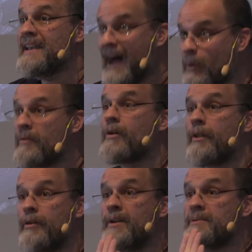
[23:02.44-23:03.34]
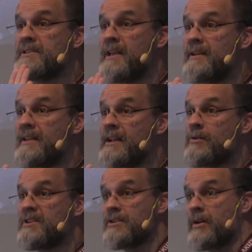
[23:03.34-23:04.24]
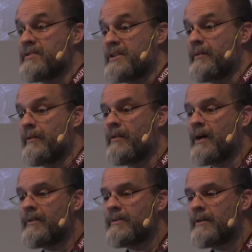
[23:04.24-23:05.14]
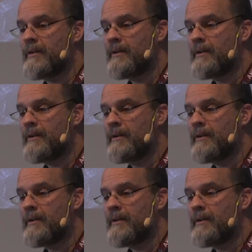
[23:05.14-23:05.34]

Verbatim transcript: now we've got a 30% increase in over 75s.